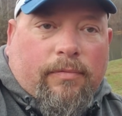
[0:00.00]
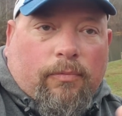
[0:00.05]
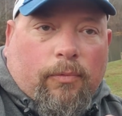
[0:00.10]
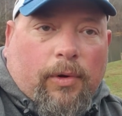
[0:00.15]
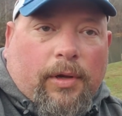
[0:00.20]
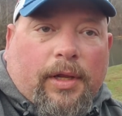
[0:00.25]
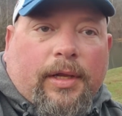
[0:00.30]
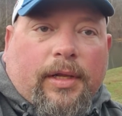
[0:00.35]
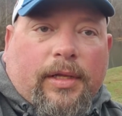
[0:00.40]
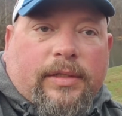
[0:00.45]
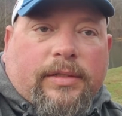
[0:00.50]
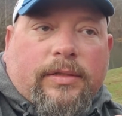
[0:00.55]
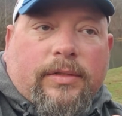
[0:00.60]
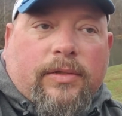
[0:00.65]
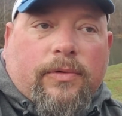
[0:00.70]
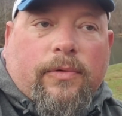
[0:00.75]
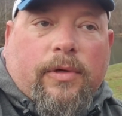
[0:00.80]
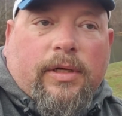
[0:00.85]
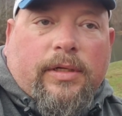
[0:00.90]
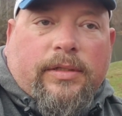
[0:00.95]
really listened
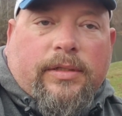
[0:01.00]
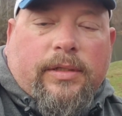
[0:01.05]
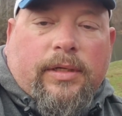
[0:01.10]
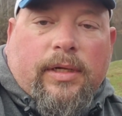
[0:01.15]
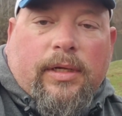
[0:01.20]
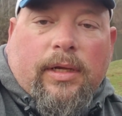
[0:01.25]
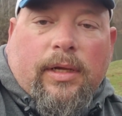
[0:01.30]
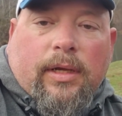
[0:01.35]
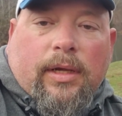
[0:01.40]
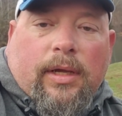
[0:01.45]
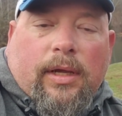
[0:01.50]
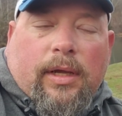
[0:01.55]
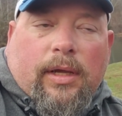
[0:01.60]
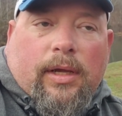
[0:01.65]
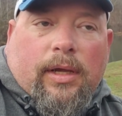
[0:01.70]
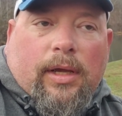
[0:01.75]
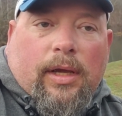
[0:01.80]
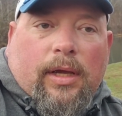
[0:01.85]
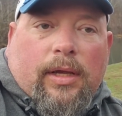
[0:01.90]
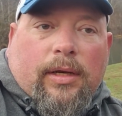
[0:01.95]
to us
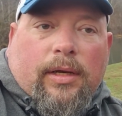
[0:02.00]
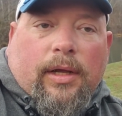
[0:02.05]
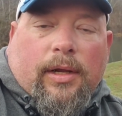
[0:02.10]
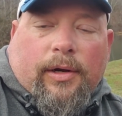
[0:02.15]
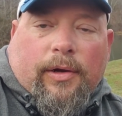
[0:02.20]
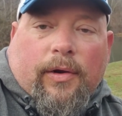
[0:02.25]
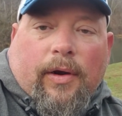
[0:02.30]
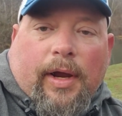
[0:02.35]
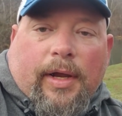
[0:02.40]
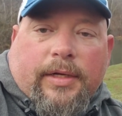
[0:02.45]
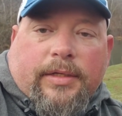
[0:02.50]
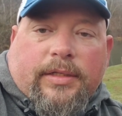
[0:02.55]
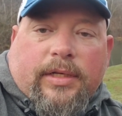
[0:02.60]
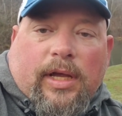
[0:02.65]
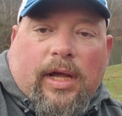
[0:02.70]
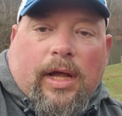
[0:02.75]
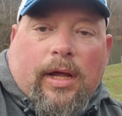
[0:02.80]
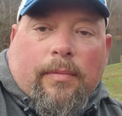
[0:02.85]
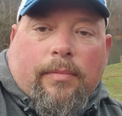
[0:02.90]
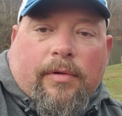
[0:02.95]
and done a great
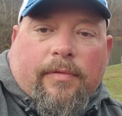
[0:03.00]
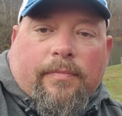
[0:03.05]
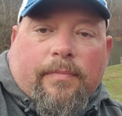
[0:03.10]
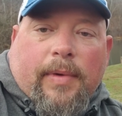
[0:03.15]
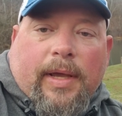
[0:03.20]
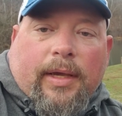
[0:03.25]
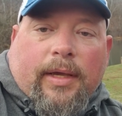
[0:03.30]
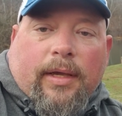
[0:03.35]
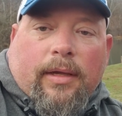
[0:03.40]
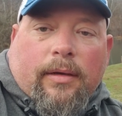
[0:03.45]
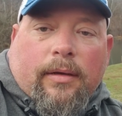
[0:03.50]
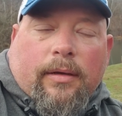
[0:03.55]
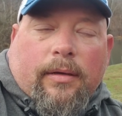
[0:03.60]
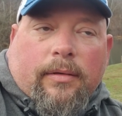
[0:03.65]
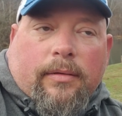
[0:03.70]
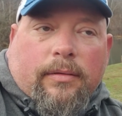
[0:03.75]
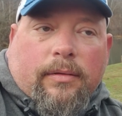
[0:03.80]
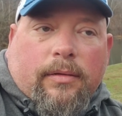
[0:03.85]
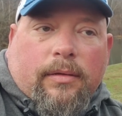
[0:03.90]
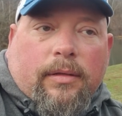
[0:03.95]
job of making
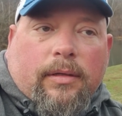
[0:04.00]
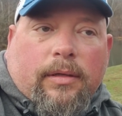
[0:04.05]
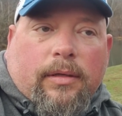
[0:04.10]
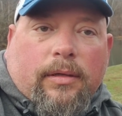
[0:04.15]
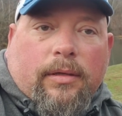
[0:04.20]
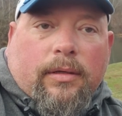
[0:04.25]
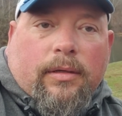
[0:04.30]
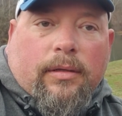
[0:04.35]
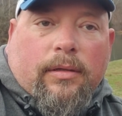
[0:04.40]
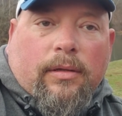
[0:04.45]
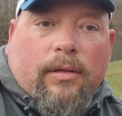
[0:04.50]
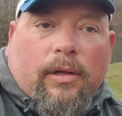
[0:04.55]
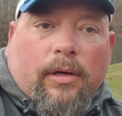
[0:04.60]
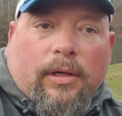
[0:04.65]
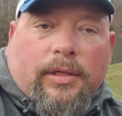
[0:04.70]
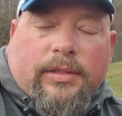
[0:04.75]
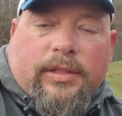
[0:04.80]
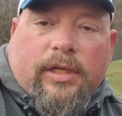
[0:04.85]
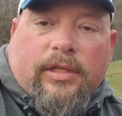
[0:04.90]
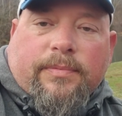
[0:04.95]
the little
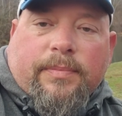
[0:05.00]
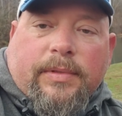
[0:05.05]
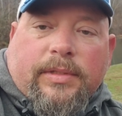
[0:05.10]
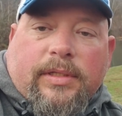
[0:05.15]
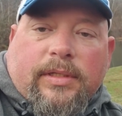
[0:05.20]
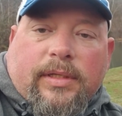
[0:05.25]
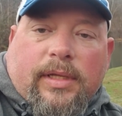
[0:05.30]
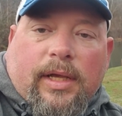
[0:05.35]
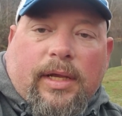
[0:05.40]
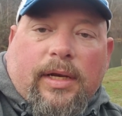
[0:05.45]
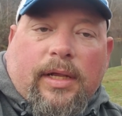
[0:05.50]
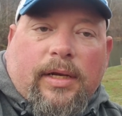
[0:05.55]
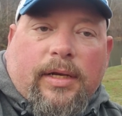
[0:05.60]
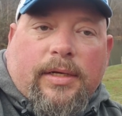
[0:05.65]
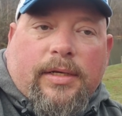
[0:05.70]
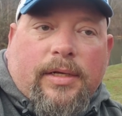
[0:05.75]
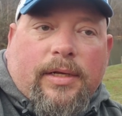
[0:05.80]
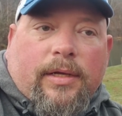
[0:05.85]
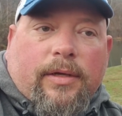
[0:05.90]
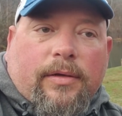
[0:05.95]
adjustments that they needed
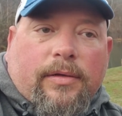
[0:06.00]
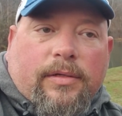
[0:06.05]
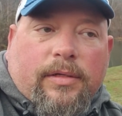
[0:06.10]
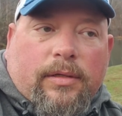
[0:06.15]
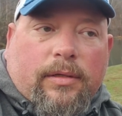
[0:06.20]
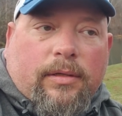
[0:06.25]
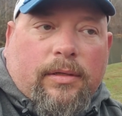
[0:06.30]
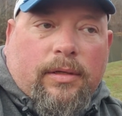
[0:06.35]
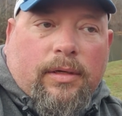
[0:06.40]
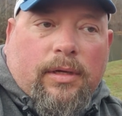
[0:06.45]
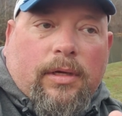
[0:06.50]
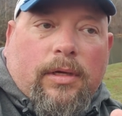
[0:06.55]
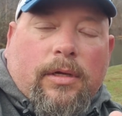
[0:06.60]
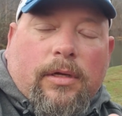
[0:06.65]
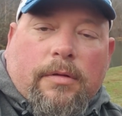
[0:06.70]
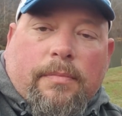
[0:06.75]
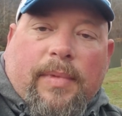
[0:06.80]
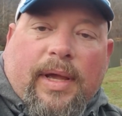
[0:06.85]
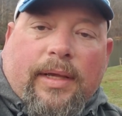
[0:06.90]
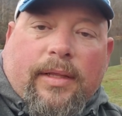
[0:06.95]
to do to
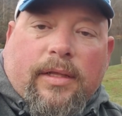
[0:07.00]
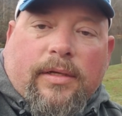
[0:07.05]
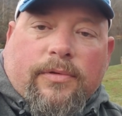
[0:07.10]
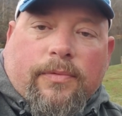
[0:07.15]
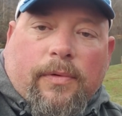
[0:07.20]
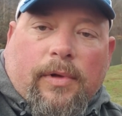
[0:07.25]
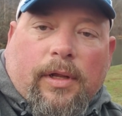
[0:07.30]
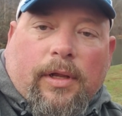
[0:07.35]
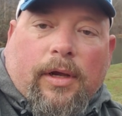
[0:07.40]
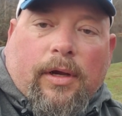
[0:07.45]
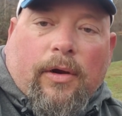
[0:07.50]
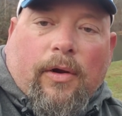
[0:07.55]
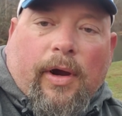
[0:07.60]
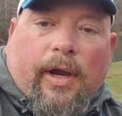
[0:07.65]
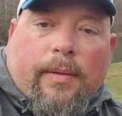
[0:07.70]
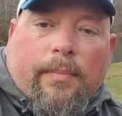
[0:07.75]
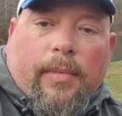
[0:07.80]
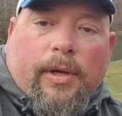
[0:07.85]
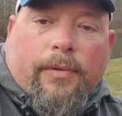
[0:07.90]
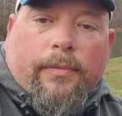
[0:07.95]
make this really a
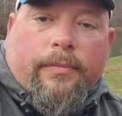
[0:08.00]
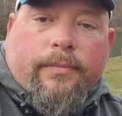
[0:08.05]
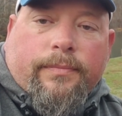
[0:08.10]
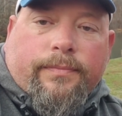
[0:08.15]
great boat.